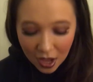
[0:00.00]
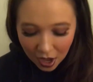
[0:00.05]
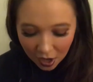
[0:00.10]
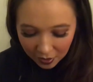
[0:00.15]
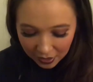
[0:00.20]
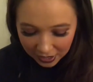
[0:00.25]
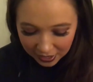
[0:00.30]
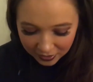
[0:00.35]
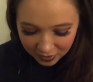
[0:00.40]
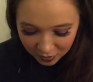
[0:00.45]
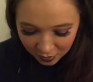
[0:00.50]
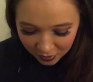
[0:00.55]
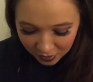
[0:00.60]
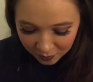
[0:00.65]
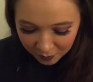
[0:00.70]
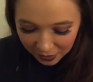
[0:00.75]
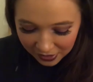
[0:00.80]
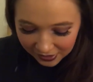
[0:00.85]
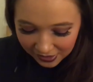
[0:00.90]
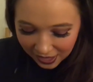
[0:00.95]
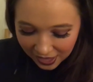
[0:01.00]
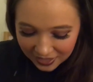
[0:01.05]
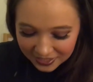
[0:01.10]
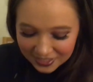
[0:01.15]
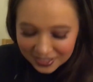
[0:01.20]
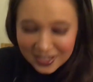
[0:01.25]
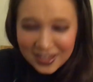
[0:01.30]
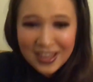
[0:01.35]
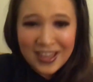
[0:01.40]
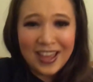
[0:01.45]
Okay, so then my
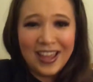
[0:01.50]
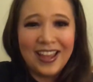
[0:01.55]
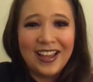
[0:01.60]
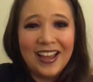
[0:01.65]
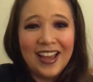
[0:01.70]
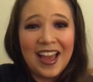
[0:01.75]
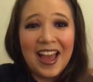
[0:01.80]
last thing,